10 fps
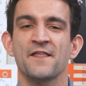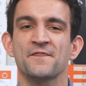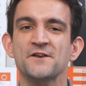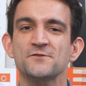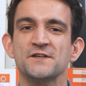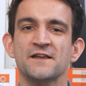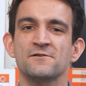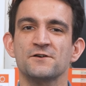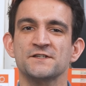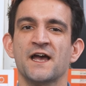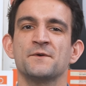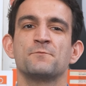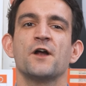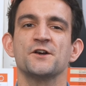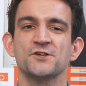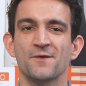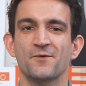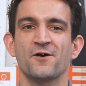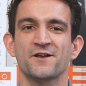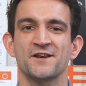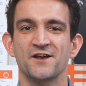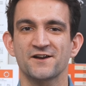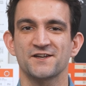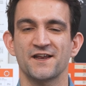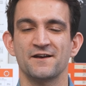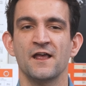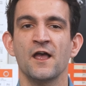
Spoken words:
Thanks for taking a little time to brush up on Conduct-Tite.